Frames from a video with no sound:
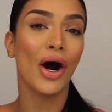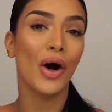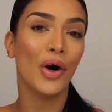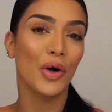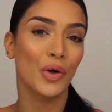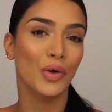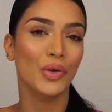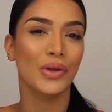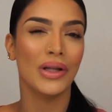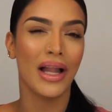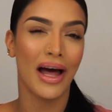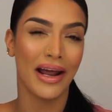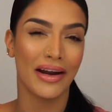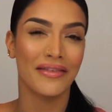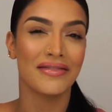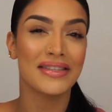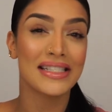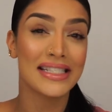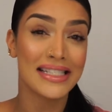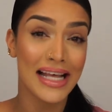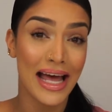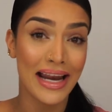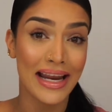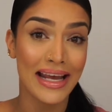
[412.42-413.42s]
a whole lot of
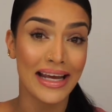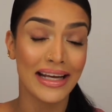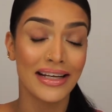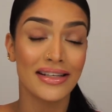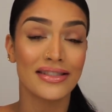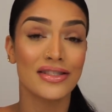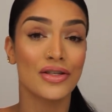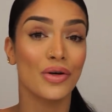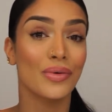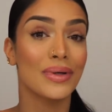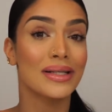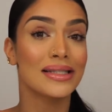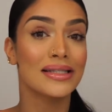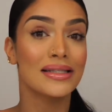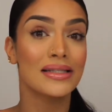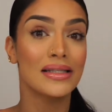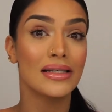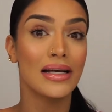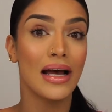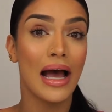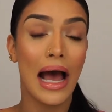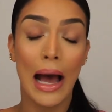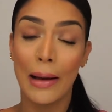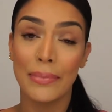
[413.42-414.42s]
setting. So it's
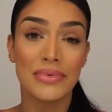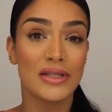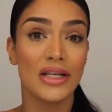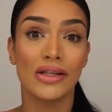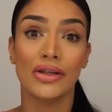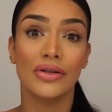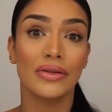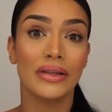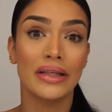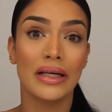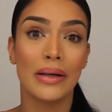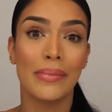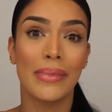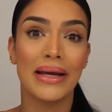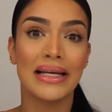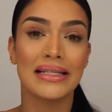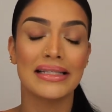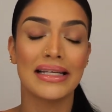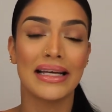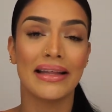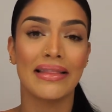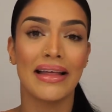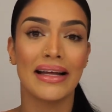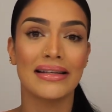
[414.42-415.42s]
absolutely
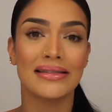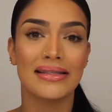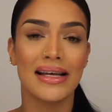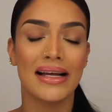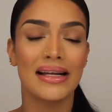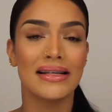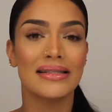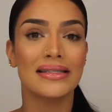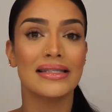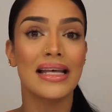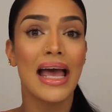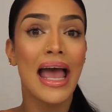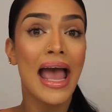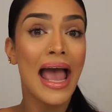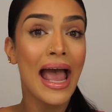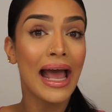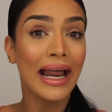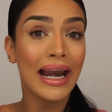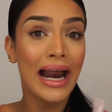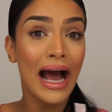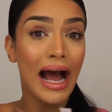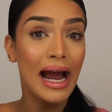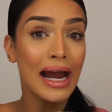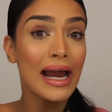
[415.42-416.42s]
amazing in that sense.
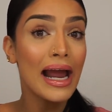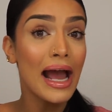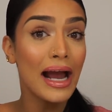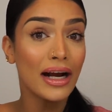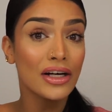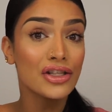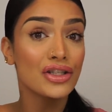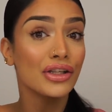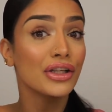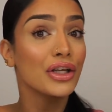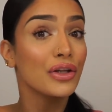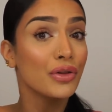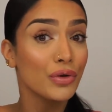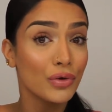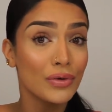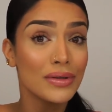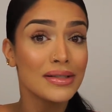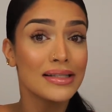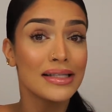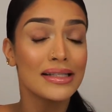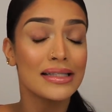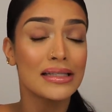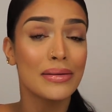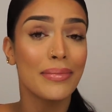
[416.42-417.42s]
And I actually threw
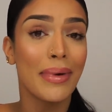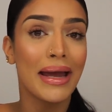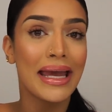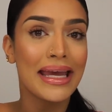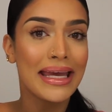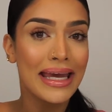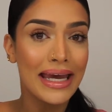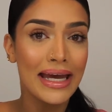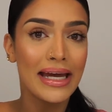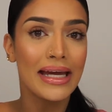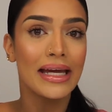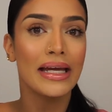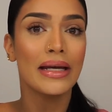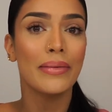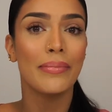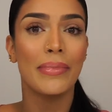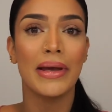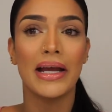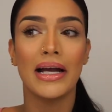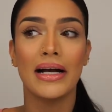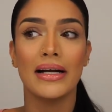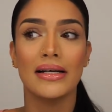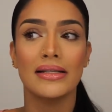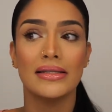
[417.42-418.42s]
this into my kit
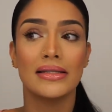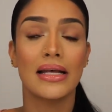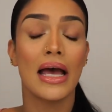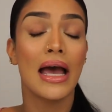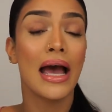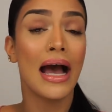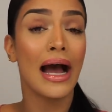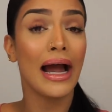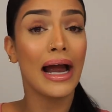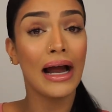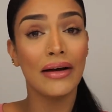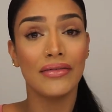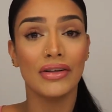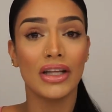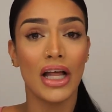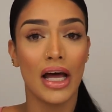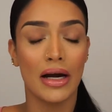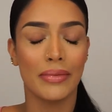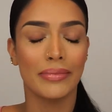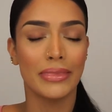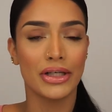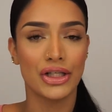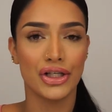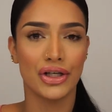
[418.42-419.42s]
because I have a
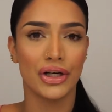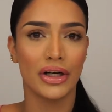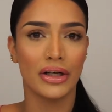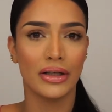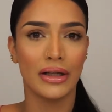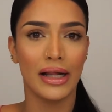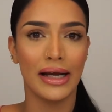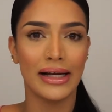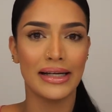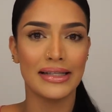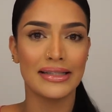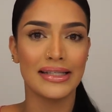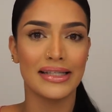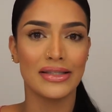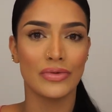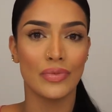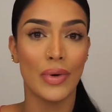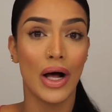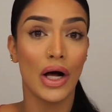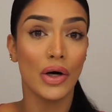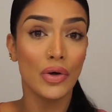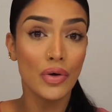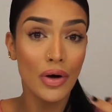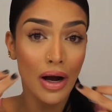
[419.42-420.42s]
lot of mature clients as
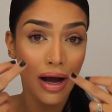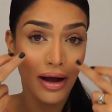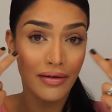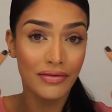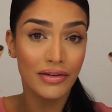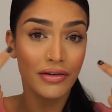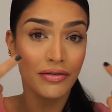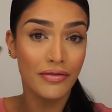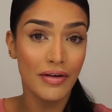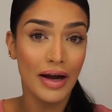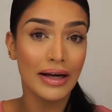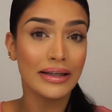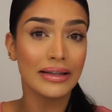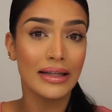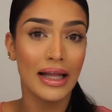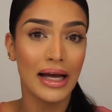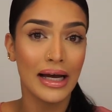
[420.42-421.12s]
well who have the fine